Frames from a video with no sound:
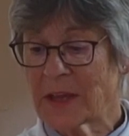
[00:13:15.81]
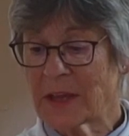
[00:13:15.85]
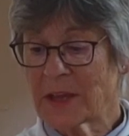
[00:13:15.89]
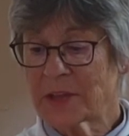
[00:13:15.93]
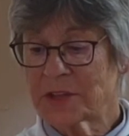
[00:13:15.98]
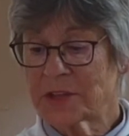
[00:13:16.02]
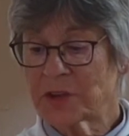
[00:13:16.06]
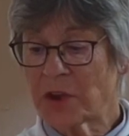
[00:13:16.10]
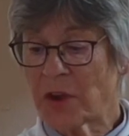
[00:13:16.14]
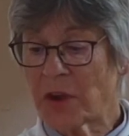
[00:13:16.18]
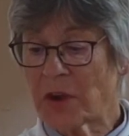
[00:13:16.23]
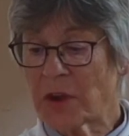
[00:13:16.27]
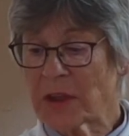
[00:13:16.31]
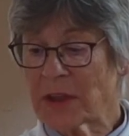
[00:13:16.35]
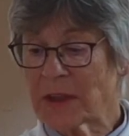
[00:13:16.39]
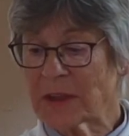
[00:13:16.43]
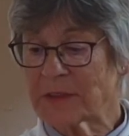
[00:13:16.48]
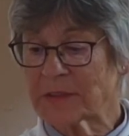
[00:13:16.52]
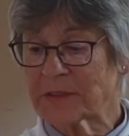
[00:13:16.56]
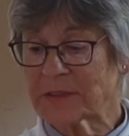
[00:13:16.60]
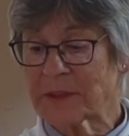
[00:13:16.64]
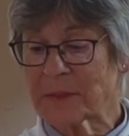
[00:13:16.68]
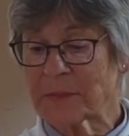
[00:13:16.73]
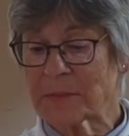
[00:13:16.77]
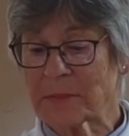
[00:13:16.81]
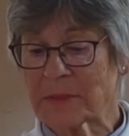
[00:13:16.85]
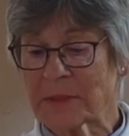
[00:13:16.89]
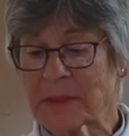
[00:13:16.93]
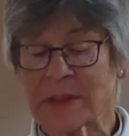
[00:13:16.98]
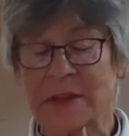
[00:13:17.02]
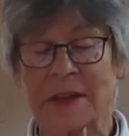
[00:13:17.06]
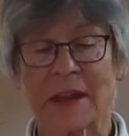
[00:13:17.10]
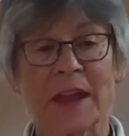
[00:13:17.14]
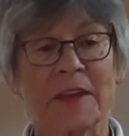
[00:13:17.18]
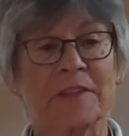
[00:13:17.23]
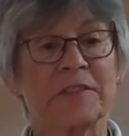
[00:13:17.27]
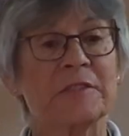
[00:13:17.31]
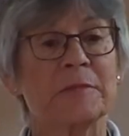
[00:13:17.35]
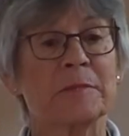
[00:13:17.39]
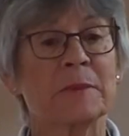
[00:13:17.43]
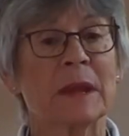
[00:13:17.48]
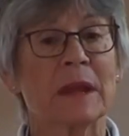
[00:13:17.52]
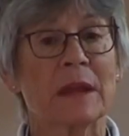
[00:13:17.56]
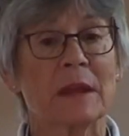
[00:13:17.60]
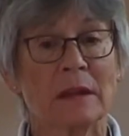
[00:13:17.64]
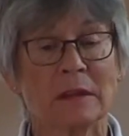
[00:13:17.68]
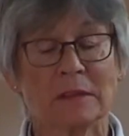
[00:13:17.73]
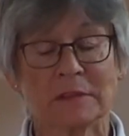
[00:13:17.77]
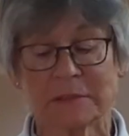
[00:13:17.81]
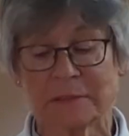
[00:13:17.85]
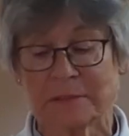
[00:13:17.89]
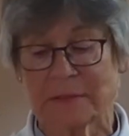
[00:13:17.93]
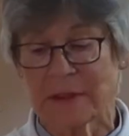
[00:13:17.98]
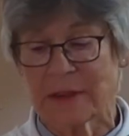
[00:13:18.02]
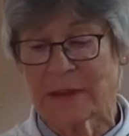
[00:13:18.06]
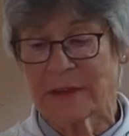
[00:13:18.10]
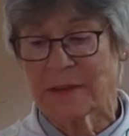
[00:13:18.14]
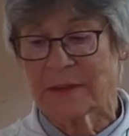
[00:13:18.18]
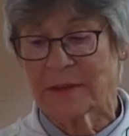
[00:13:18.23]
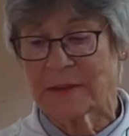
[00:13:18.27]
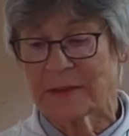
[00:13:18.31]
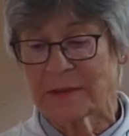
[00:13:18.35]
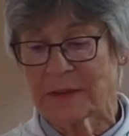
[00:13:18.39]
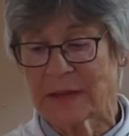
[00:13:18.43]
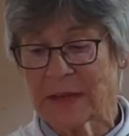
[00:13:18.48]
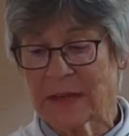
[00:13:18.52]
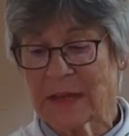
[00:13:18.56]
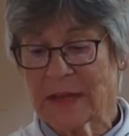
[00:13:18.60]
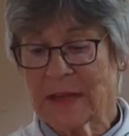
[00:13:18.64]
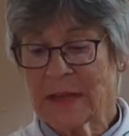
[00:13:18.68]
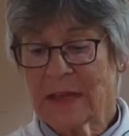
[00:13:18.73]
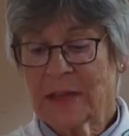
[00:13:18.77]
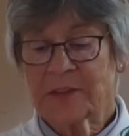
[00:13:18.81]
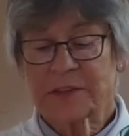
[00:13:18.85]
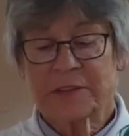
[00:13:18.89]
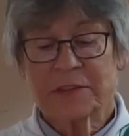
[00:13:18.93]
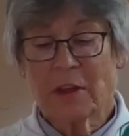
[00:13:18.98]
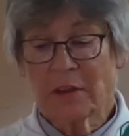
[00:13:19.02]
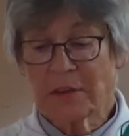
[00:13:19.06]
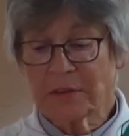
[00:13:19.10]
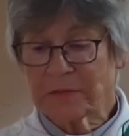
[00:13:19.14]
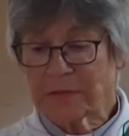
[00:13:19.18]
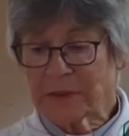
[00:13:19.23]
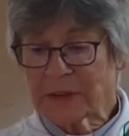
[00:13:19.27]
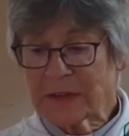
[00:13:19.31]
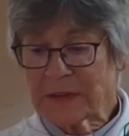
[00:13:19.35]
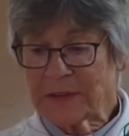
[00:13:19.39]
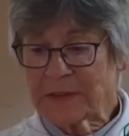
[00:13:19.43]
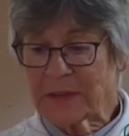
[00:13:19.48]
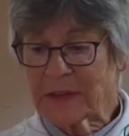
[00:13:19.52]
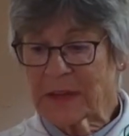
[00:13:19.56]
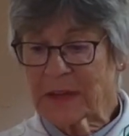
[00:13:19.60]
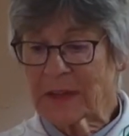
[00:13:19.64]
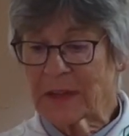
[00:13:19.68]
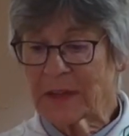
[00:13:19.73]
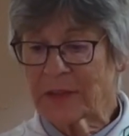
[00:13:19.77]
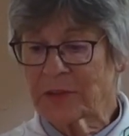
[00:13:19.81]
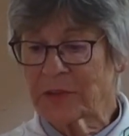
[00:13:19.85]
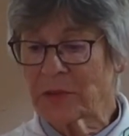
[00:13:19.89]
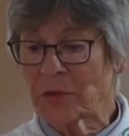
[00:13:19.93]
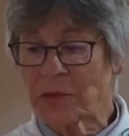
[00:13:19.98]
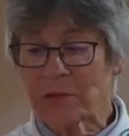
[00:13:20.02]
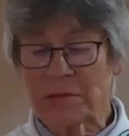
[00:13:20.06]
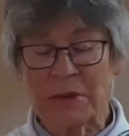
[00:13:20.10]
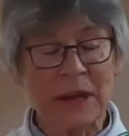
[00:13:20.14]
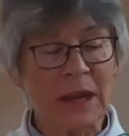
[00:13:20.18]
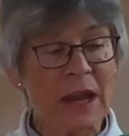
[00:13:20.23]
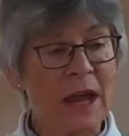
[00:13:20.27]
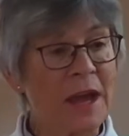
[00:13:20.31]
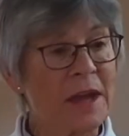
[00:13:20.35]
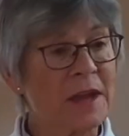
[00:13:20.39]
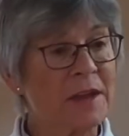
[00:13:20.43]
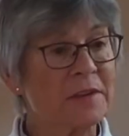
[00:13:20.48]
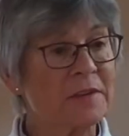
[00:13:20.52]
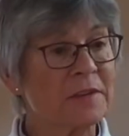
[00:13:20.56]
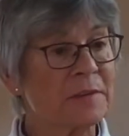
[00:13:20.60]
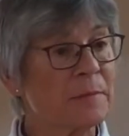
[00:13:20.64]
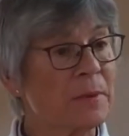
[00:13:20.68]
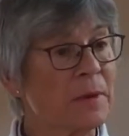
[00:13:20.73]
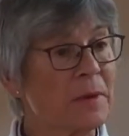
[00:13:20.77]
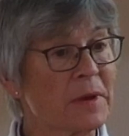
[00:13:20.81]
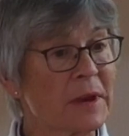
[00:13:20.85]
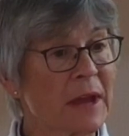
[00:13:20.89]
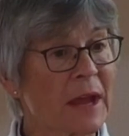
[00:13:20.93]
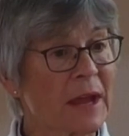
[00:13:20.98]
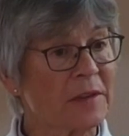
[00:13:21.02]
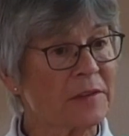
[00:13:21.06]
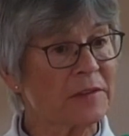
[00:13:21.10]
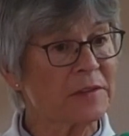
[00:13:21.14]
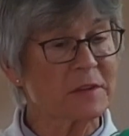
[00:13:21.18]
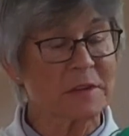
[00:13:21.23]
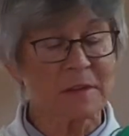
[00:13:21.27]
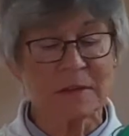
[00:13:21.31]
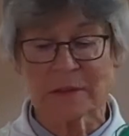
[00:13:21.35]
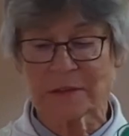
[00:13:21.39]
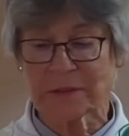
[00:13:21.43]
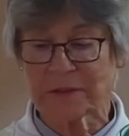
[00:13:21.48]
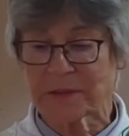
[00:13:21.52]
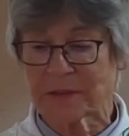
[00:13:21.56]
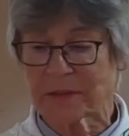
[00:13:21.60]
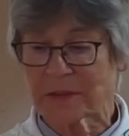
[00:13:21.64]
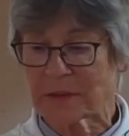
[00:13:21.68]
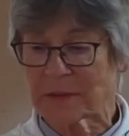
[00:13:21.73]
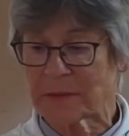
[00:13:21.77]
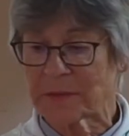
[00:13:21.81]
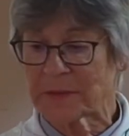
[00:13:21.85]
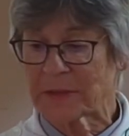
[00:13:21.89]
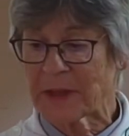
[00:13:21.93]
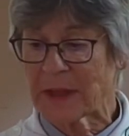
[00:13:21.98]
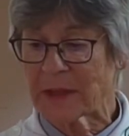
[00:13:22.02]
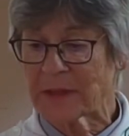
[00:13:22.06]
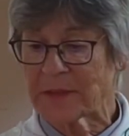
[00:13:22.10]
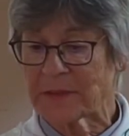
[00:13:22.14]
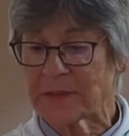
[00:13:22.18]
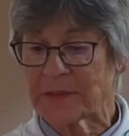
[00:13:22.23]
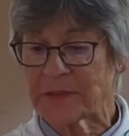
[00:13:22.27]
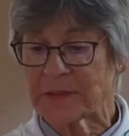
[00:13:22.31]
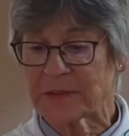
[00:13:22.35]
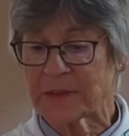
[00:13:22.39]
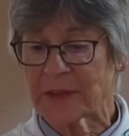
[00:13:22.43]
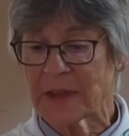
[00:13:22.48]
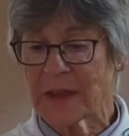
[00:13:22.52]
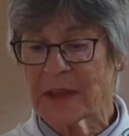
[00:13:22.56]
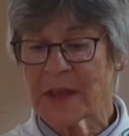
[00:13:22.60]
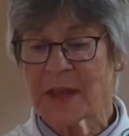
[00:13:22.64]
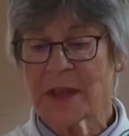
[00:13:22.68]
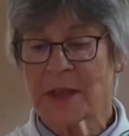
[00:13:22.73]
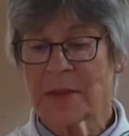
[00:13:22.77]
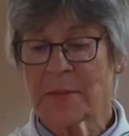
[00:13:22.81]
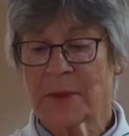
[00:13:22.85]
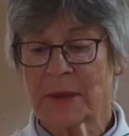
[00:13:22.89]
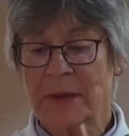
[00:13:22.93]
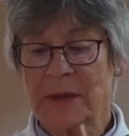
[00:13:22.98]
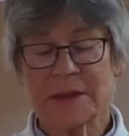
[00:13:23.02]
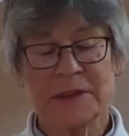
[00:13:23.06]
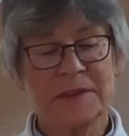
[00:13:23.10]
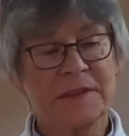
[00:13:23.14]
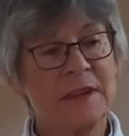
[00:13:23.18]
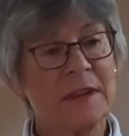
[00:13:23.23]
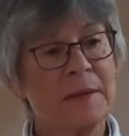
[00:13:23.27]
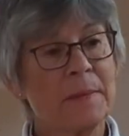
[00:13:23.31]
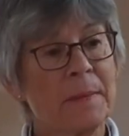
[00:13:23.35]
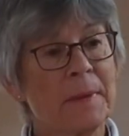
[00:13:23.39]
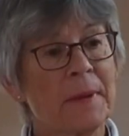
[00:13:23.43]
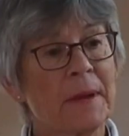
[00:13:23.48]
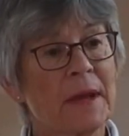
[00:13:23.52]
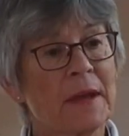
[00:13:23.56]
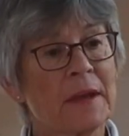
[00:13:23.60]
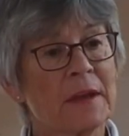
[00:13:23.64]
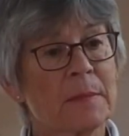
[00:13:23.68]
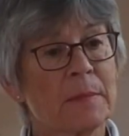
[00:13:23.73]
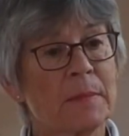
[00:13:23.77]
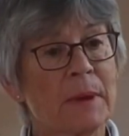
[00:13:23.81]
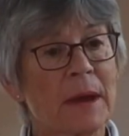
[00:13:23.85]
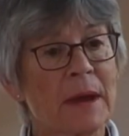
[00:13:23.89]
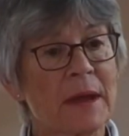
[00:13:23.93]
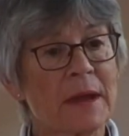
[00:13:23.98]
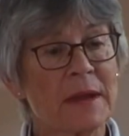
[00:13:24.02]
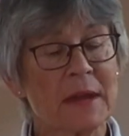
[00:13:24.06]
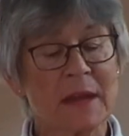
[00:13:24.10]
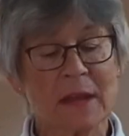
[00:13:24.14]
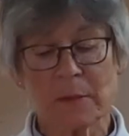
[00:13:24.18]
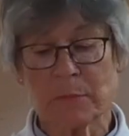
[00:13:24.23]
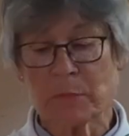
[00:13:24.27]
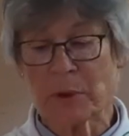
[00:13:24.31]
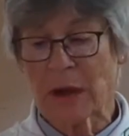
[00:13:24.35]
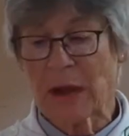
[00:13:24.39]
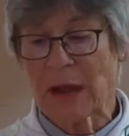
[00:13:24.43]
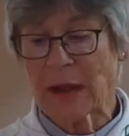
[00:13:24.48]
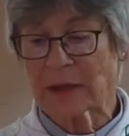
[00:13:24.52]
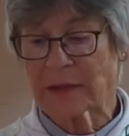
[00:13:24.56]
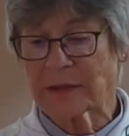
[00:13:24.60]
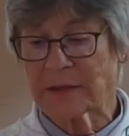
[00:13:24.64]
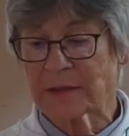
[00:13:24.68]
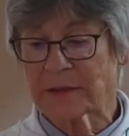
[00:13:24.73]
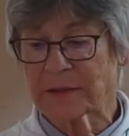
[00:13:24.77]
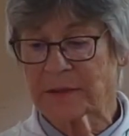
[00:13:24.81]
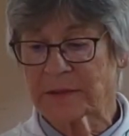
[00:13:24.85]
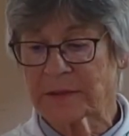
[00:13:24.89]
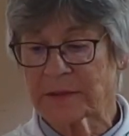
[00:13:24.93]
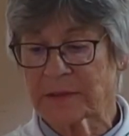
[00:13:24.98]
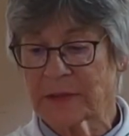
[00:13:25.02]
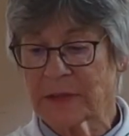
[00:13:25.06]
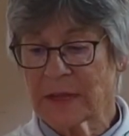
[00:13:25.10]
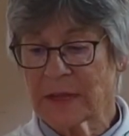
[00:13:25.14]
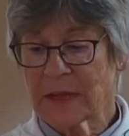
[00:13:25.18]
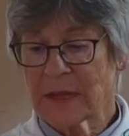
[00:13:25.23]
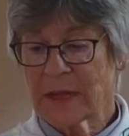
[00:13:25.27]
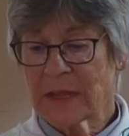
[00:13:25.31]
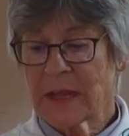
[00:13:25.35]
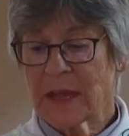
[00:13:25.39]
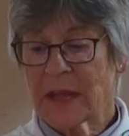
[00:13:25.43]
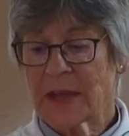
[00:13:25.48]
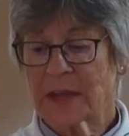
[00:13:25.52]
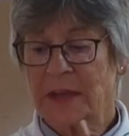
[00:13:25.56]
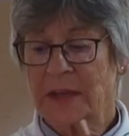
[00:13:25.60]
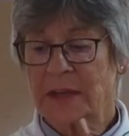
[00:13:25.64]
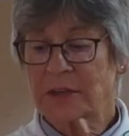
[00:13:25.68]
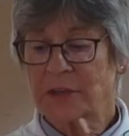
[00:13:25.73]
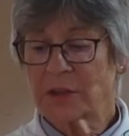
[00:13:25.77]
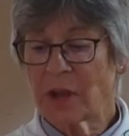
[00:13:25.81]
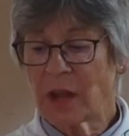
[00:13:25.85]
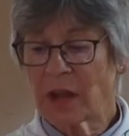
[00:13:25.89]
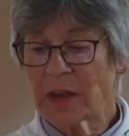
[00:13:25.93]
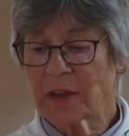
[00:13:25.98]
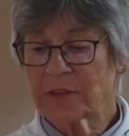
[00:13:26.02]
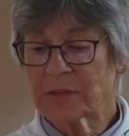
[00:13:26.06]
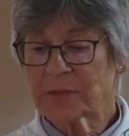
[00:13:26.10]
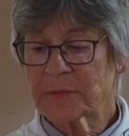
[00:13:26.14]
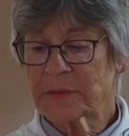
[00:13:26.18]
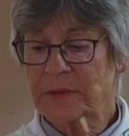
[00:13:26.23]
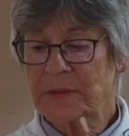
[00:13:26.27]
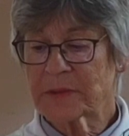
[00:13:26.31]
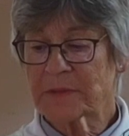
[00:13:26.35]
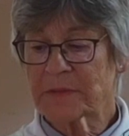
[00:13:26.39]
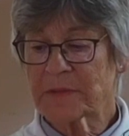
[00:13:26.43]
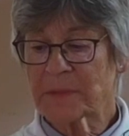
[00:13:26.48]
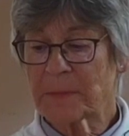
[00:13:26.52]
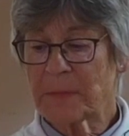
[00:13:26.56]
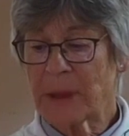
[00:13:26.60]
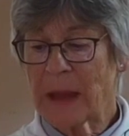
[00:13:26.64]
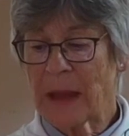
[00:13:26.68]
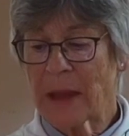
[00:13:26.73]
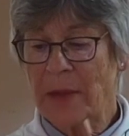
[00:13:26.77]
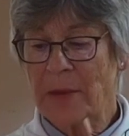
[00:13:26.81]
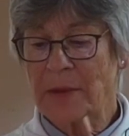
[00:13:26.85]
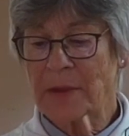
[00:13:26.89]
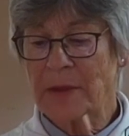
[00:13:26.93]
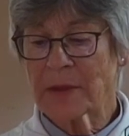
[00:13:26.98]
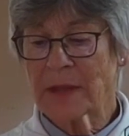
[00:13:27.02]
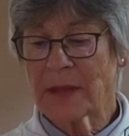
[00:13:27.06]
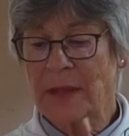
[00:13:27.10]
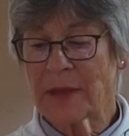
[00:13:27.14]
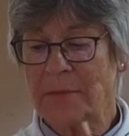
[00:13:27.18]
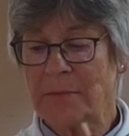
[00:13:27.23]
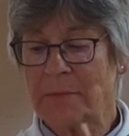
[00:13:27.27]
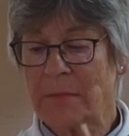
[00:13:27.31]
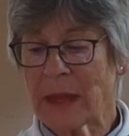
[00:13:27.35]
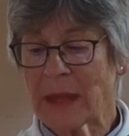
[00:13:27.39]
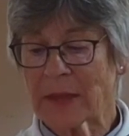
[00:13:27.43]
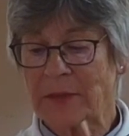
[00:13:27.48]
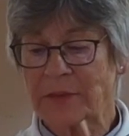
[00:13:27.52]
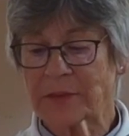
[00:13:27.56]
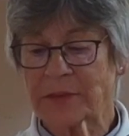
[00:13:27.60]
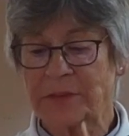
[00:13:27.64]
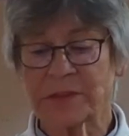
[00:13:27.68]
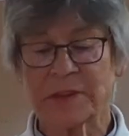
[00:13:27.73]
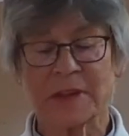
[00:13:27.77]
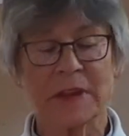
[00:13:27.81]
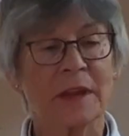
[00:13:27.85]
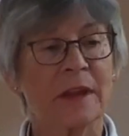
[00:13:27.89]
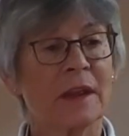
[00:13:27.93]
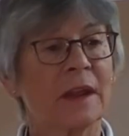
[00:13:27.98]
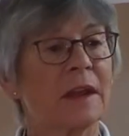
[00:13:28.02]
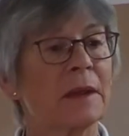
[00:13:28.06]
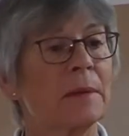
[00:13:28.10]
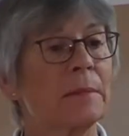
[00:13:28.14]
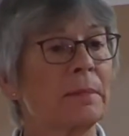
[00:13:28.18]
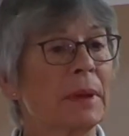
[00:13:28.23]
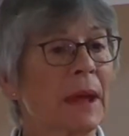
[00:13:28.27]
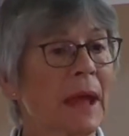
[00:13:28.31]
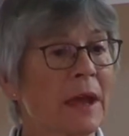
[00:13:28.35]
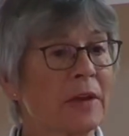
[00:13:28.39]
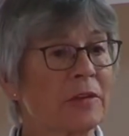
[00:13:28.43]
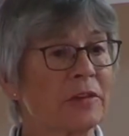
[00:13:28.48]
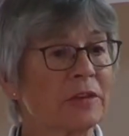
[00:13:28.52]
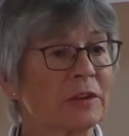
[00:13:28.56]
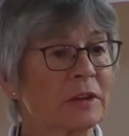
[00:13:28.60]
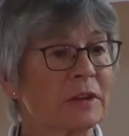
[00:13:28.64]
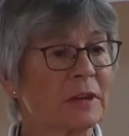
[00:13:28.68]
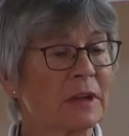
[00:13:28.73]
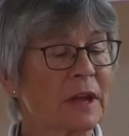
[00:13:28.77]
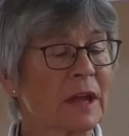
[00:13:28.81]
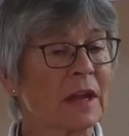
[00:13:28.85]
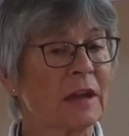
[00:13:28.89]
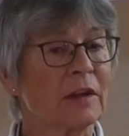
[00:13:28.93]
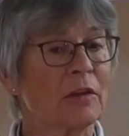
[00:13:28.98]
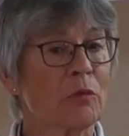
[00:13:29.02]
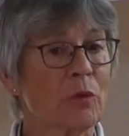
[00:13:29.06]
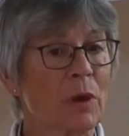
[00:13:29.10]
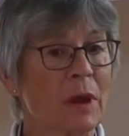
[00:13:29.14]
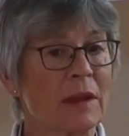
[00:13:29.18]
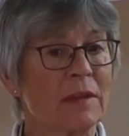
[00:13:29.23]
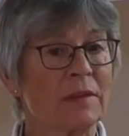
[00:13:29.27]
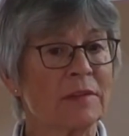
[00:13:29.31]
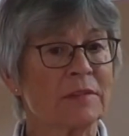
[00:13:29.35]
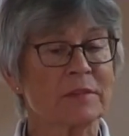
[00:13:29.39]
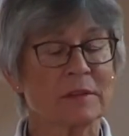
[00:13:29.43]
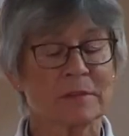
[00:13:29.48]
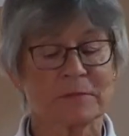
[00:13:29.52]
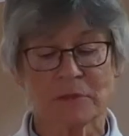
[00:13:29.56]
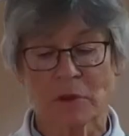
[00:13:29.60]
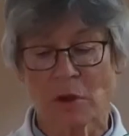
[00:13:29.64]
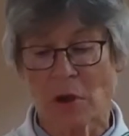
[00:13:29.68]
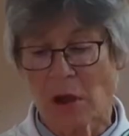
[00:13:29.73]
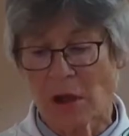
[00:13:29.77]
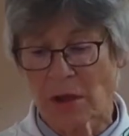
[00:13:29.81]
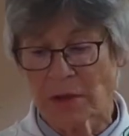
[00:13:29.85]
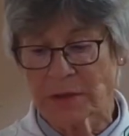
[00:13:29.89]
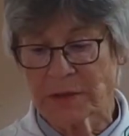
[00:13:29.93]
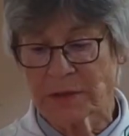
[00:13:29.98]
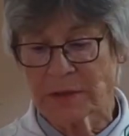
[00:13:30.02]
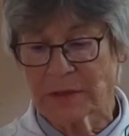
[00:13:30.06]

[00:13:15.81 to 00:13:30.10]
Joy is something that has to be cultivated. It's not fleeting nor reliant upon external circumstances, but a deep and abiding practice, an acknowledgement of the power and majesty, compassion and grace of God.